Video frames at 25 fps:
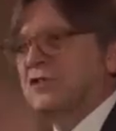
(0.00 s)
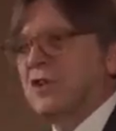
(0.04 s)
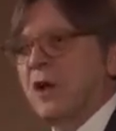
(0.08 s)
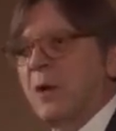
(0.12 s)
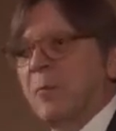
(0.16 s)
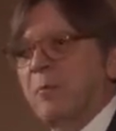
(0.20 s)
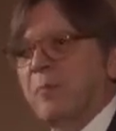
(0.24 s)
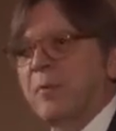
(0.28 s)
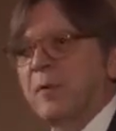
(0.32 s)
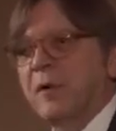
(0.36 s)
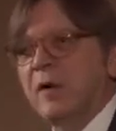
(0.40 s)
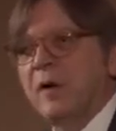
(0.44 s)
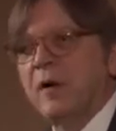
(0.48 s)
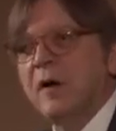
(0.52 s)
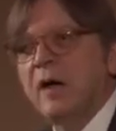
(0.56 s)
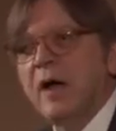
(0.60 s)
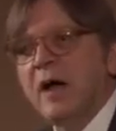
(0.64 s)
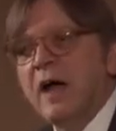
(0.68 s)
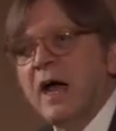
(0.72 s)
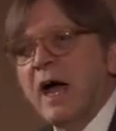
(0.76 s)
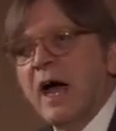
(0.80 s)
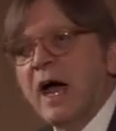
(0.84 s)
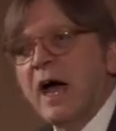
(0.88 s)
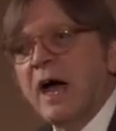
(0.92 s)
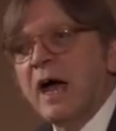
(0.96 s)
stop,
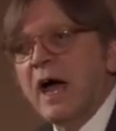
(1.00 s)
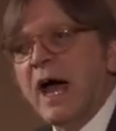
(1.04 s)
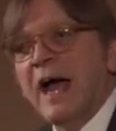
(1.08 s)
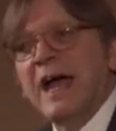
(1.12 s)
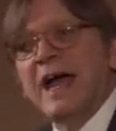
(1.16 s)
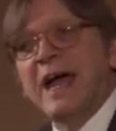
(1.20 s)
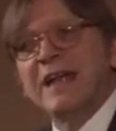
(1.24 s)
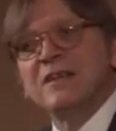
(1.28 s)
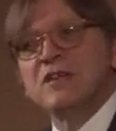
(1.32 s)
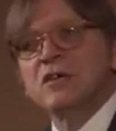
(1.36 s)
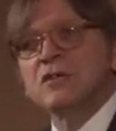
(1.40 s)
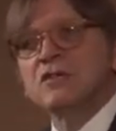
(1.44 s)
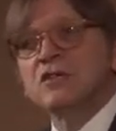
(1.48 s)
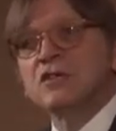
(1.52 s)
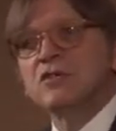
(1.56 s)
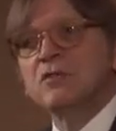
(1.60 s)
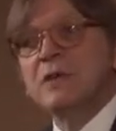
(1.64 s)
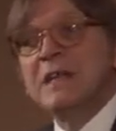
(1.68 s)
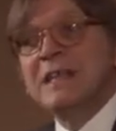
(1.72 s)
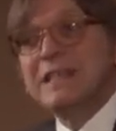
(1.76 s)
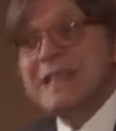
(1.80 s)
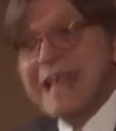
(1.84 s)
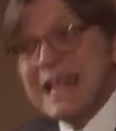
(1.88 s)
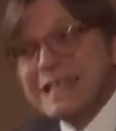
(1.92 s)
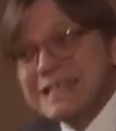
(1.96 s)
I don't
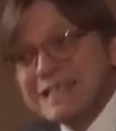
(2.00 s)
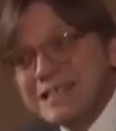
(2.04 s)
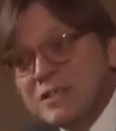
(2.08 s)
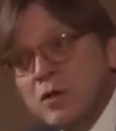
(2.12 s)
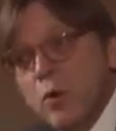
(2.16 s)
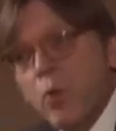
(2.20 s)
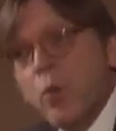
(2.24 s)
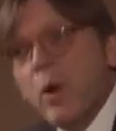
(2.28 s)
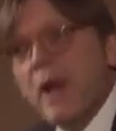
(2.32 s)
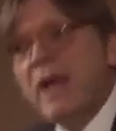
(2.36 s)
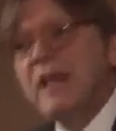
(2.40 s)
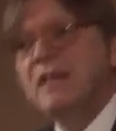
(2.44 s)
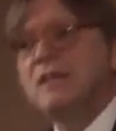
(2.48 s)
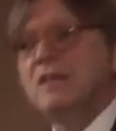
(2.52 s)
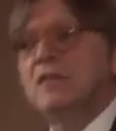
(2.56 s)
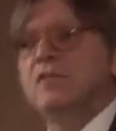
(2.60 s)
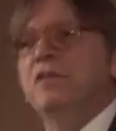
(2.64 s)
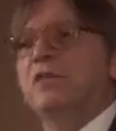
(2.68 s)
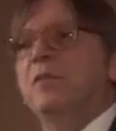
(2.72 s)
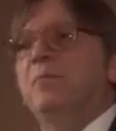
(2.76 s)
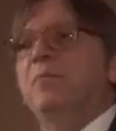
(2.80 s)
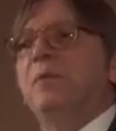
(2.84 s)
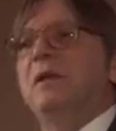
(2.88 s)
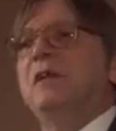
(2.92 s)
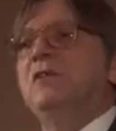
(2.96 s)
agree. That's the way the
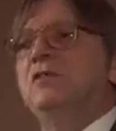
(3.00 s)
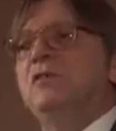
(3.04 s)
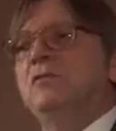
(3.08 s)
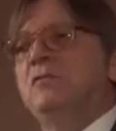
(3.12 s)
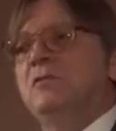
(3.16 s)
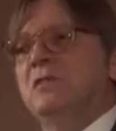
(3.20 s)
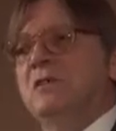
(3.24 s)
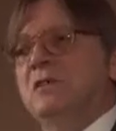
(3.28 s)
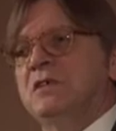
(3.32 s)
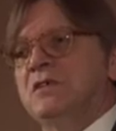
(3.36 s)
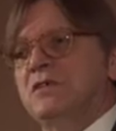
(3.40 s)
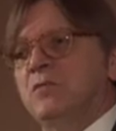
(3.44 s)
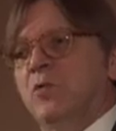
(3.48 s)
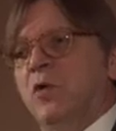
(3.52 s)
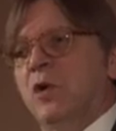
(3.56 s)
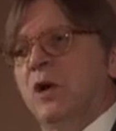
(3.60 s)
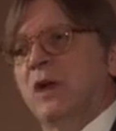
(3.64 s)
European Union is